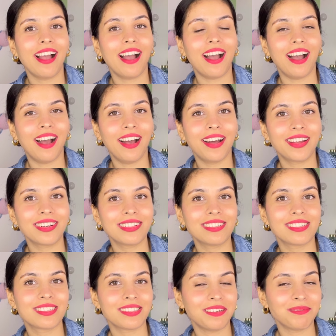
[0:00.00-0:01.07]
are
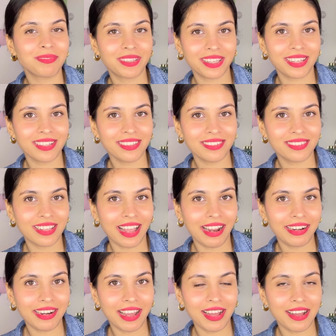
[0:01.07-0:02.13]
some things
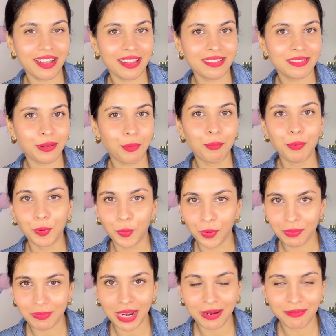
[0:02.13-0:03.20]
that has blown
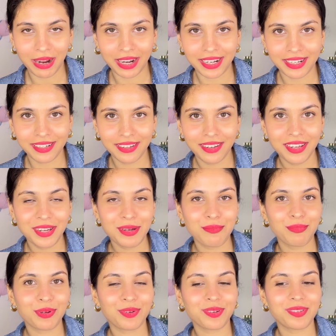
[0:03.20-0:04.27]
my mind.
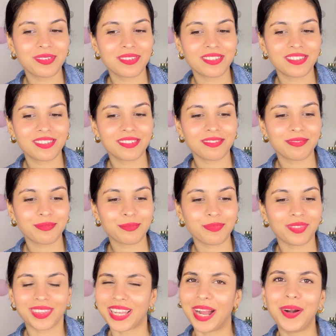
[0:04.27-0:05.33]
Because
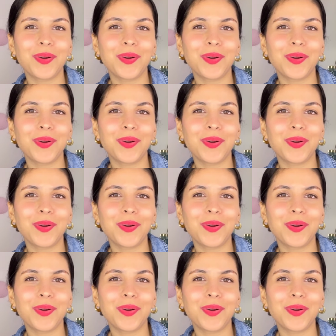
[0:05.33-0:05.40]
I